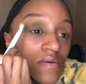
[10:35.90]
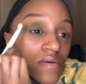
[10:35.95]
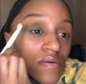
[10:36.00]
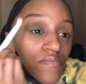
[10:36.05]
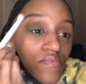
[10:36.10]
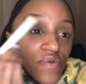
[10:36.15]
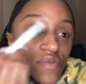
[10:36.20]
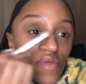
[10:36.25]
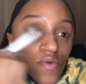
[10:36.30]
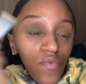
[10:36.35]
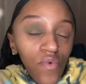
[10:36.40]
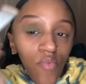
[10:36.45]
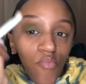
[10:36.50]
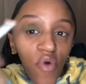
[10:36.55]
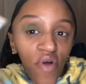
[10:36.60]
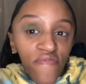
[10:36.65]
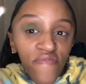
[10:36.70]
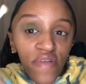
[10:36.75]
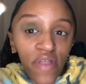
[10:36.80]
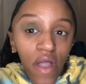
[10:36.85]
but then we'll
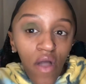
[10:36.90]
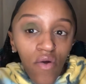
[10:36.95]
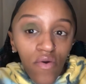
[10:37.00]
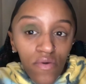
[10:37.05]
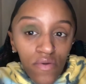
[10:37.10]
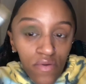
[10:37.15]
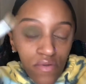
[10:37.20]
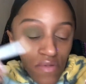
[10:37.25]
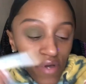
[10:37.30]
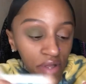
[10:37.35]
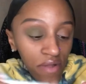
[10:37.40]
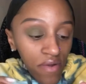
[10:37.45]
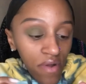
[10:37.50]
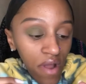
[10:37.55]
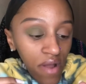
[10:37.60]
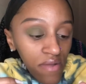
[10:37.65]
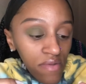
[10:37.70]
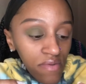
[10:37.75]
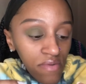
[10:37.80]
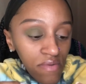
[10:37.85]
buff it out later
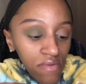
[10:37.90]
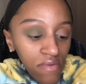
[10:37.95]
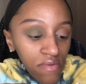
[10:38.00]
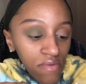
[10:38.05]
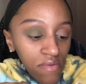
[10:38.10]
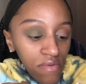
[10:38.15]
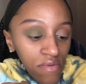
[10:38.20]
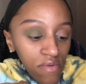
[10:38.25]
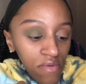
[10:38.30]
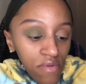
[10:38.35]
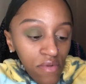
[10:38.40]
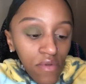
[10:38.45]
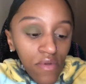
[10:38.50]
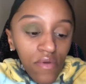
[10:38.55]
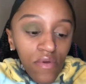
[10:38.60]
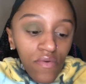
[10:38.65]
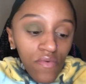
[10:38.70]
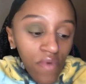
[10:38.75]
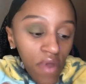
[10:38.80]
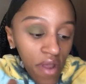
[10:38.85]
on,
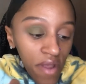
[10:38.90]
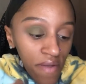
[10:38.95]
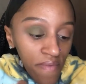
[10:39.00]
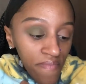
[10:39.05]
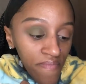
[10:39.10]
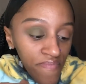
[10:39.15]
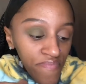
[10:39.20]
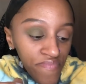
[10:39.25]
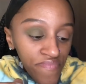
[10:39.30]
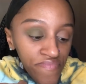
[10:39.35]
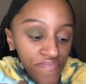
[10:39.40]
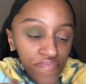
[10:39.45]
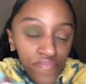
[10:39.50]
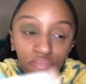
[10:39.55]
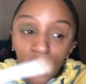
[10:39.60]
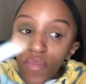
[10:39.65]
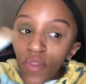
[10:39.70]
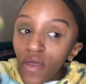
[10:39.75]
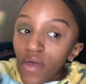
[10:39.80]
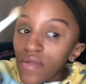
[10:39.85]
right?
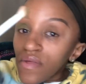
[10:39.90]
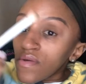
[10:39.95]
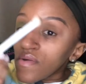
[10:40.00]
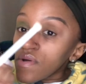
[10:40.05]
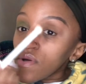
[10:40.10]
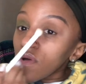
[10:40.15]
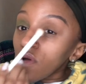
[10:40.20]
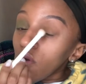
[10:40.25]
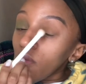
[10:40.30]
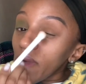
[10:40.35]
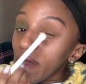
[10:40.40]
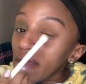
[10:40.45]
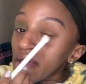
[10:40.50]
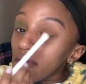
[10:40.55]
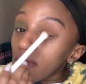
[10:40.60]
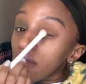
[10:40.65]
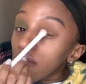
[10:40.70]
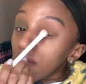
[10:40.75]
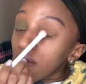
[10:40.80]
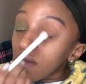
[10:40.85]
And then I'm going to go back
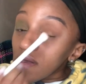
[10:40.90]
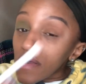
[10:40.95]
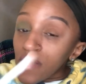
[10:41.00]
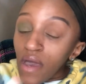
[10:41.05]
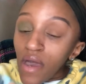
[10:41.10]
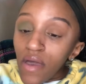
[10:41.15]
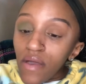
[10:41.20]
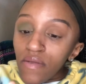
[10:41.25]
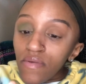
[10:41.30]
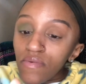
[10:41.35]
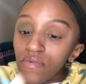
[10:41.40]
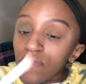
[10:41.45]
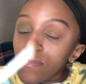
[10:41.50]
in again.